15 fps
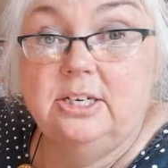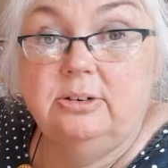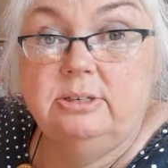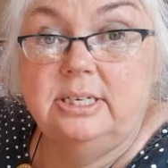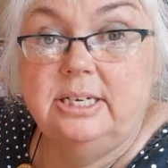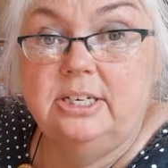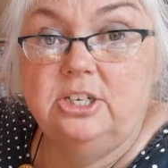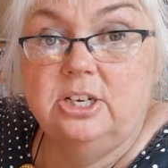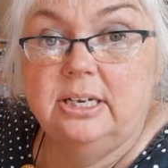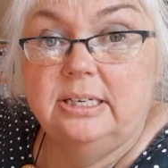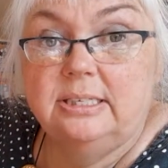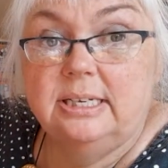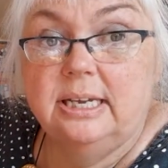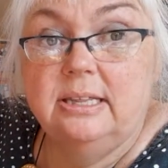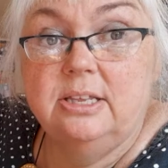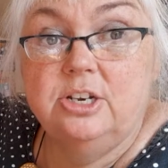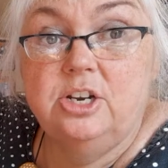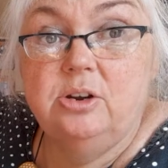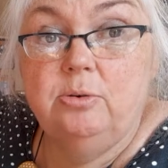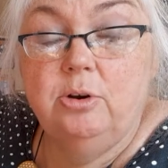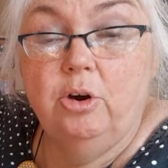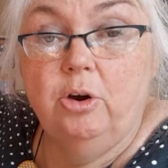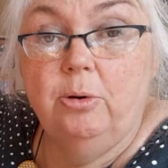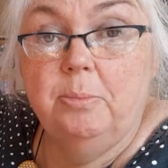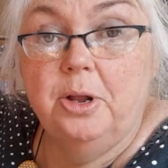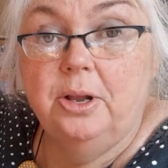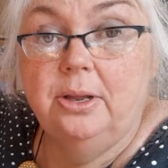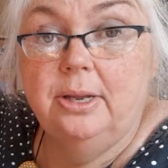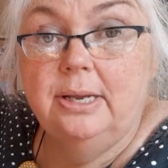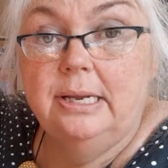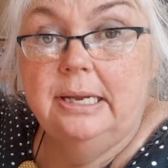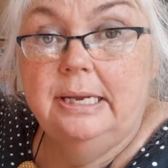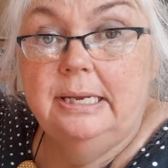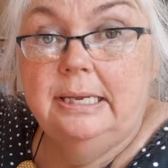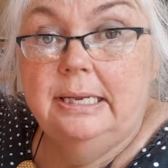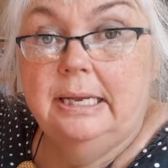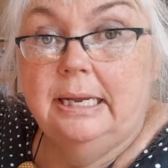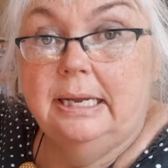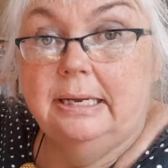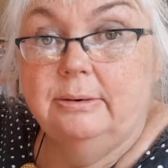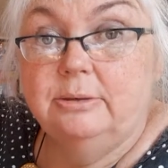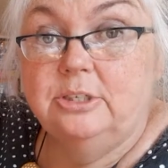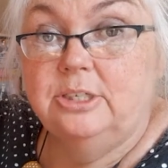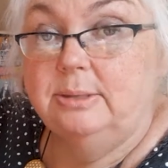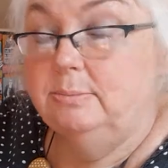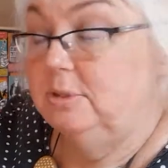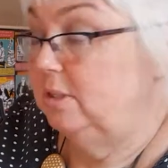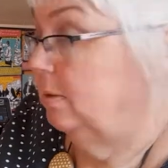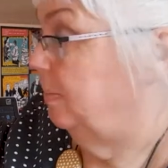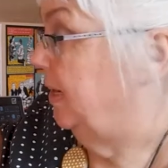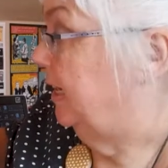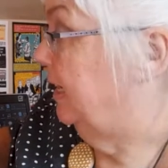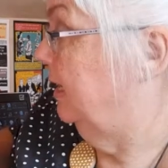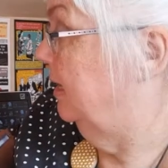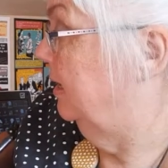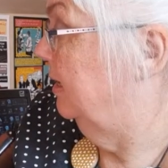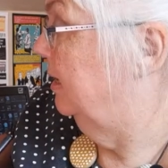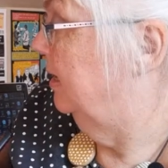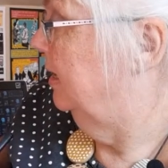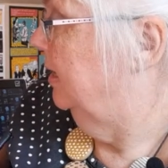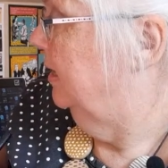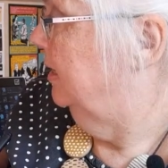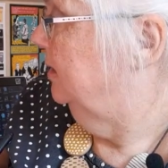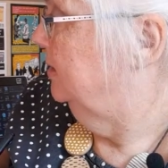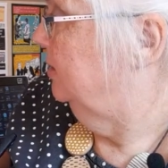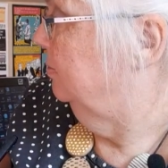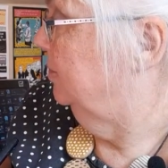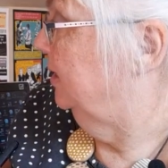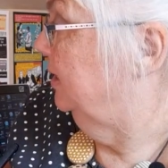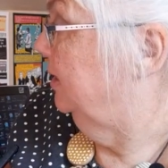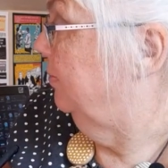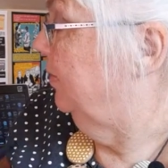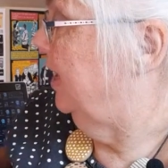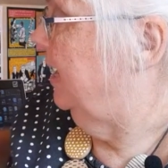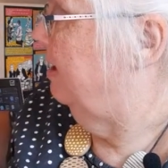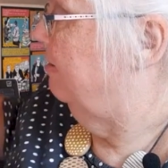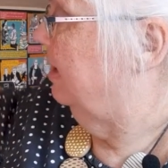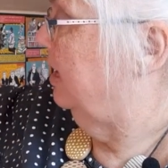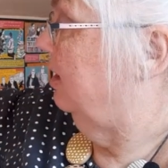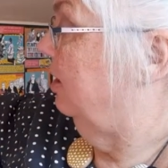new t-shirt say the new normal, which seems to be something that we're hearing a